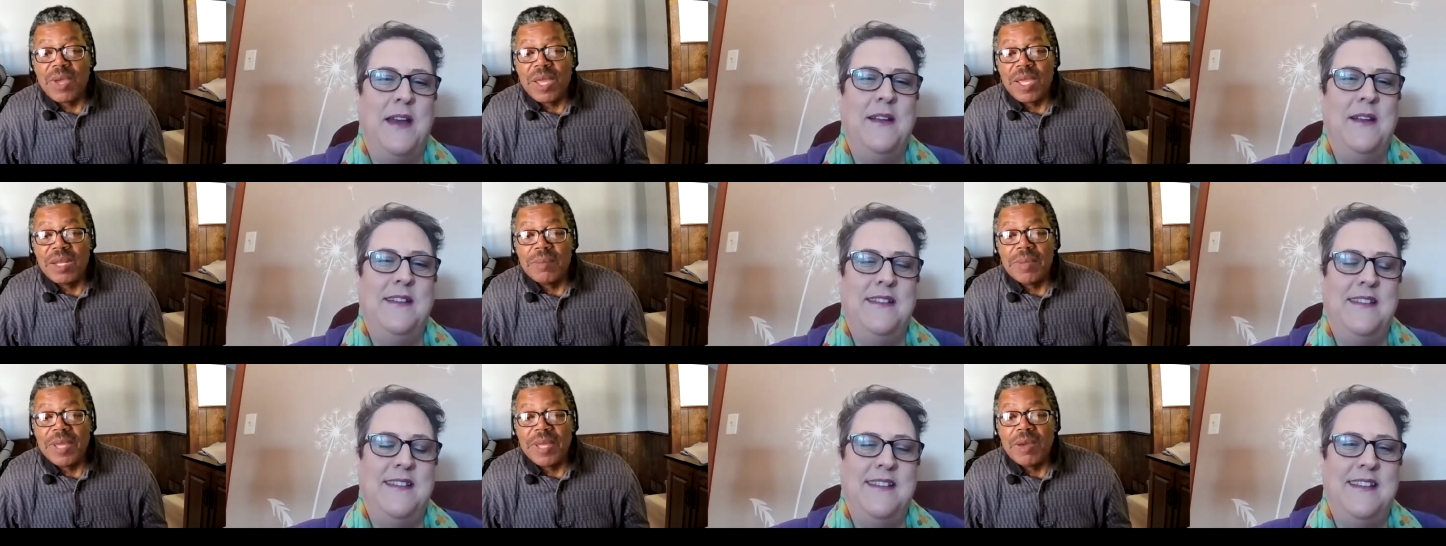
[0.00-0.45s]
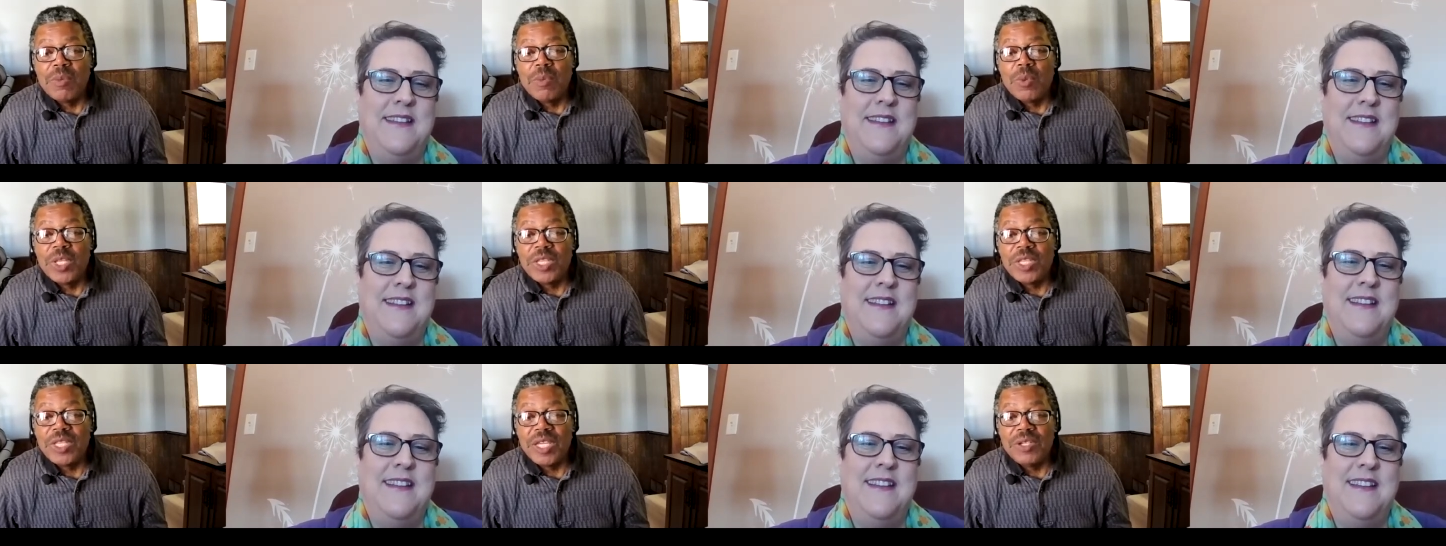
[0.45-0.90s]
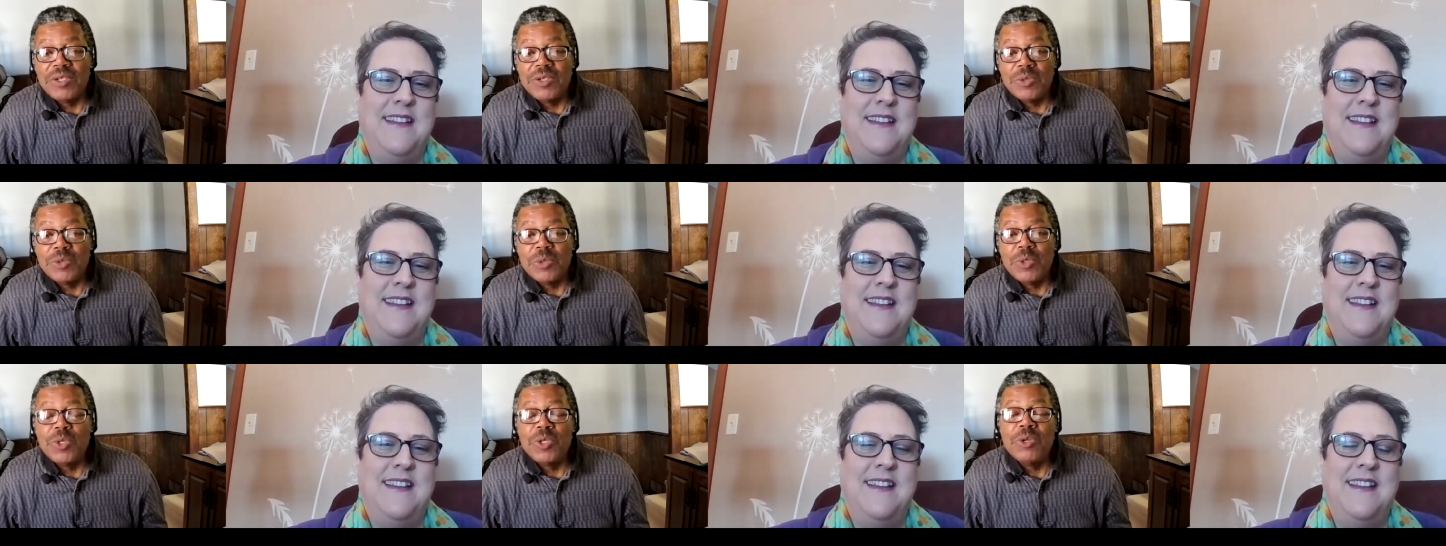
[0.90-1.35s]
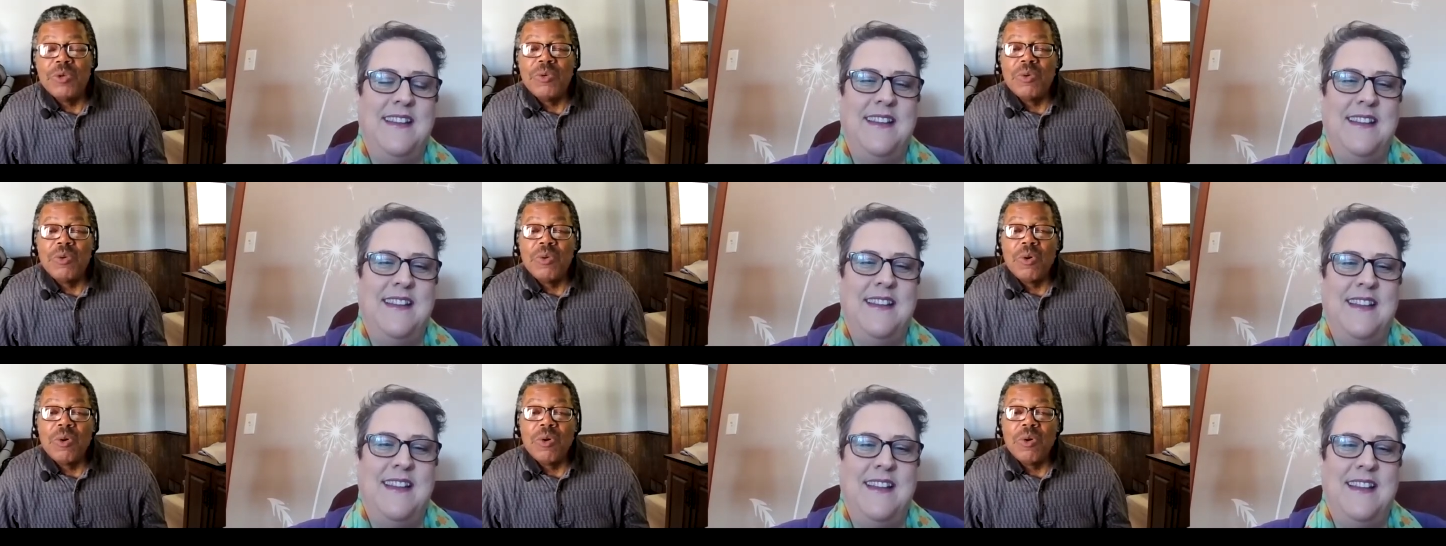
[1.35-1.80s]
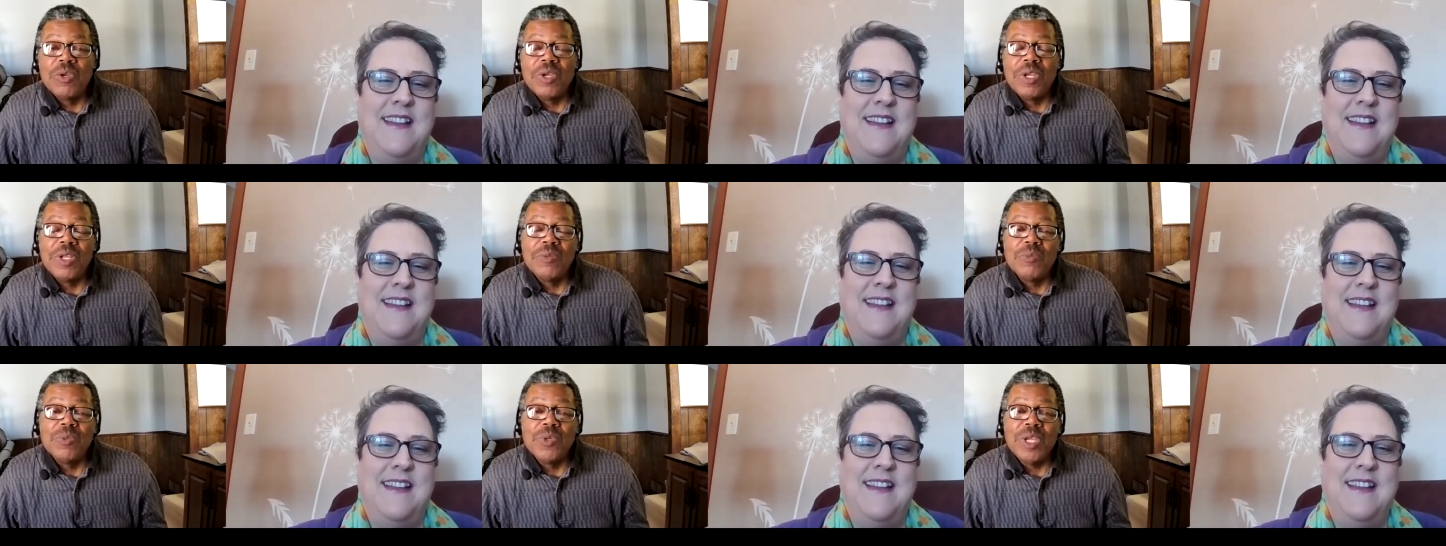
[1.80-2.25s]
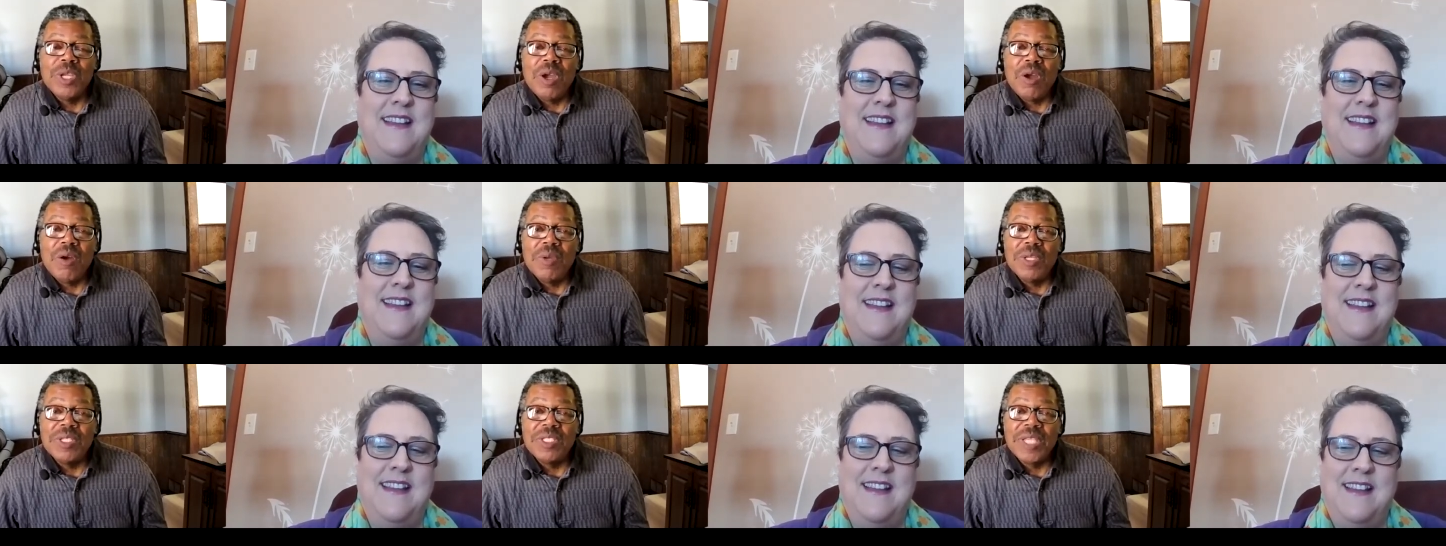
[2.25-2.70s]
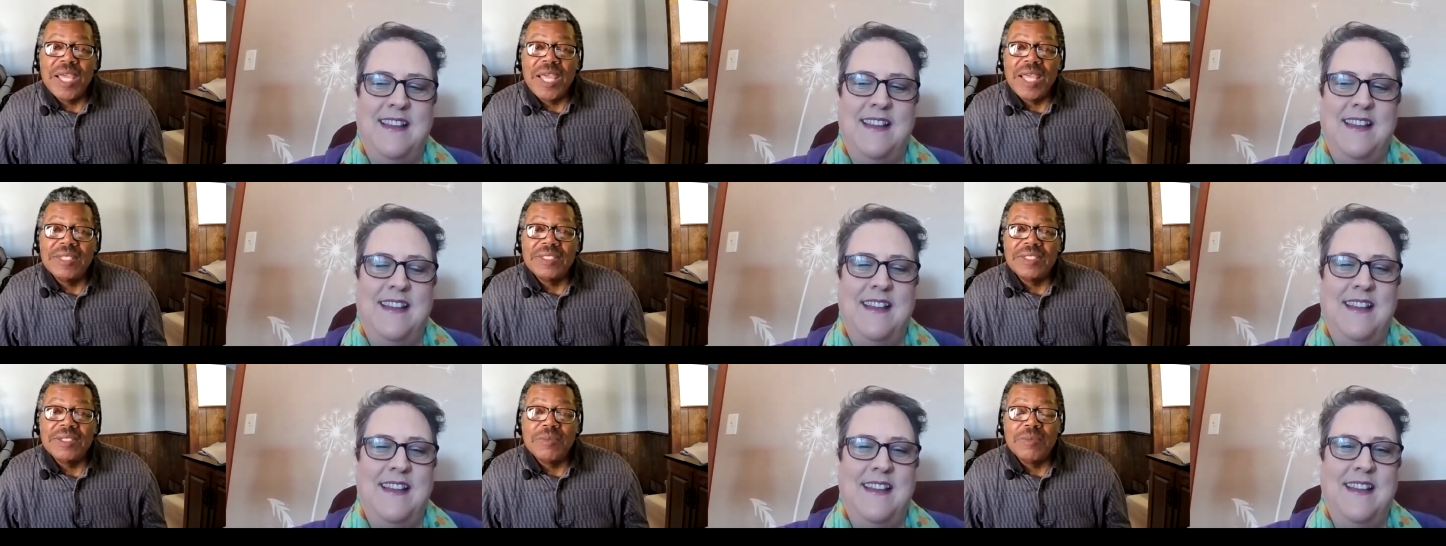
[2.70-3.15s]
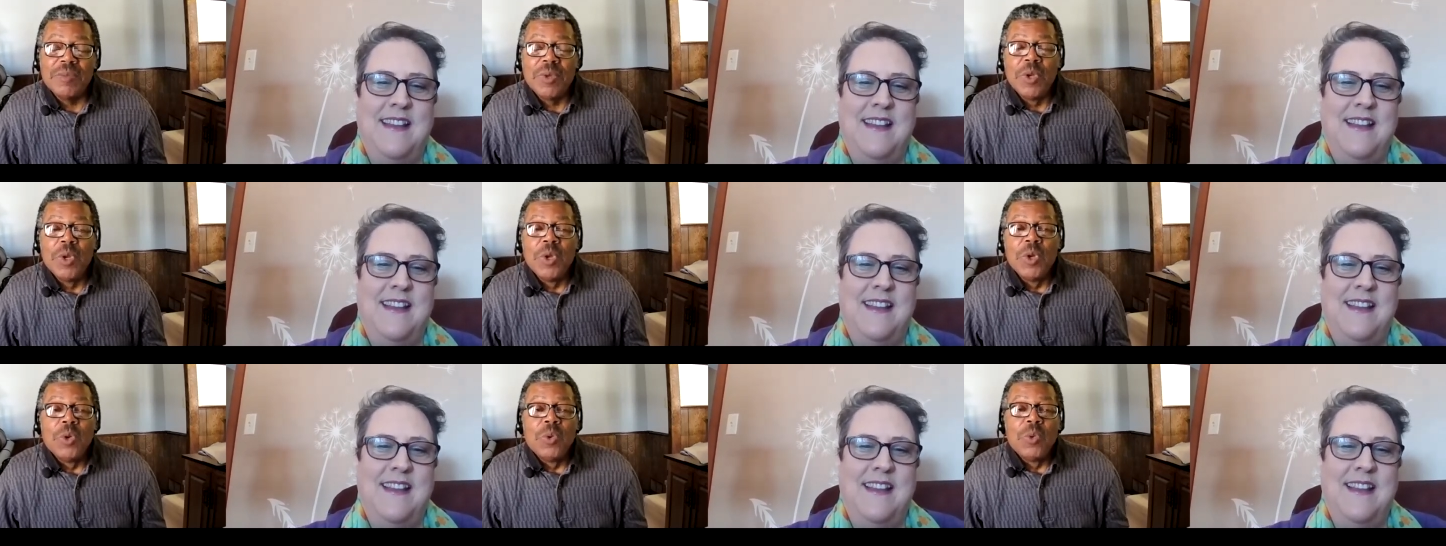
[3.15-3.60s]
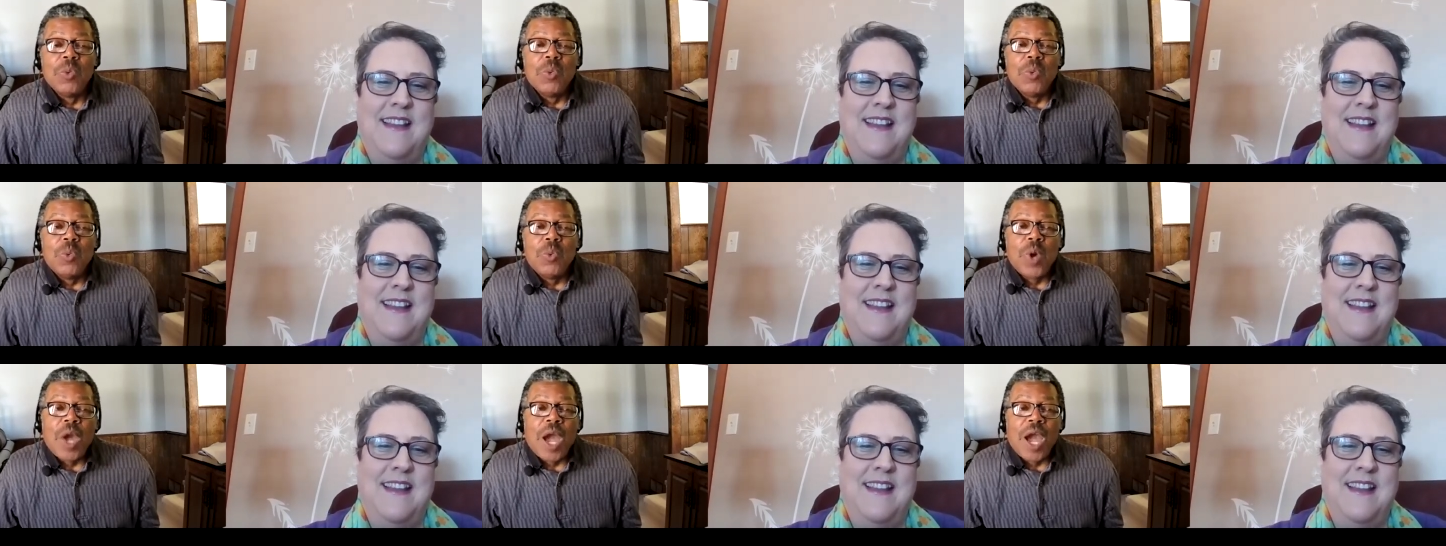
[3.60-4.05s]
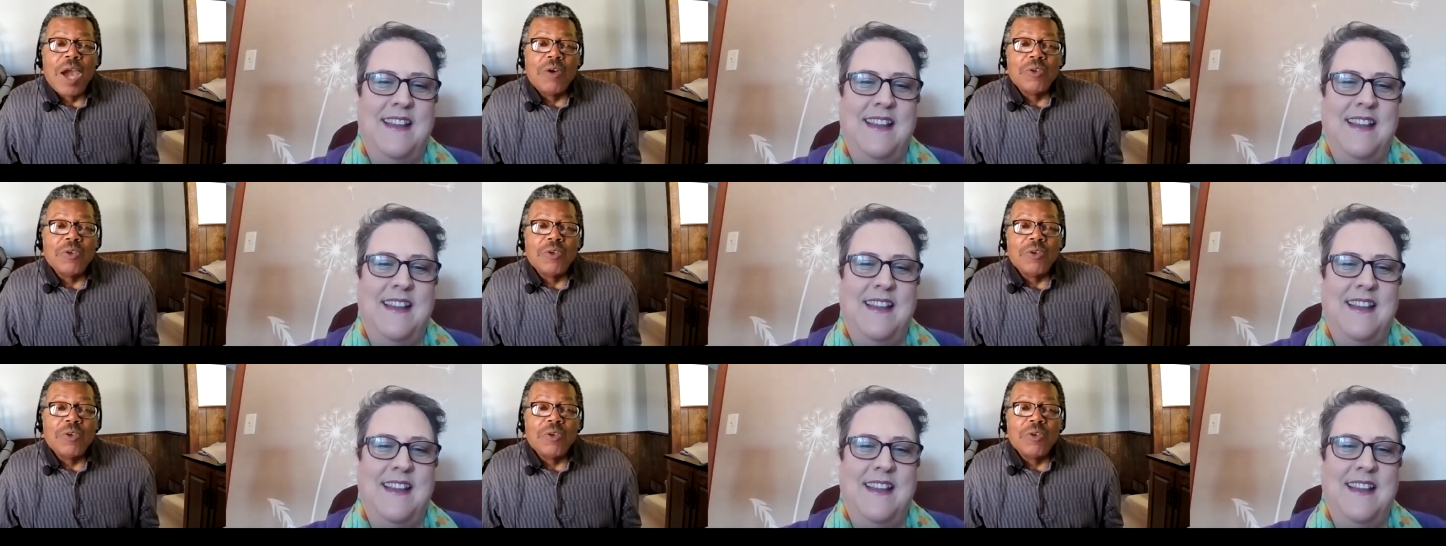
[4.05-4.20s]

Speaker 1: that they need to write about what they're doing, or, or, and we always ask them,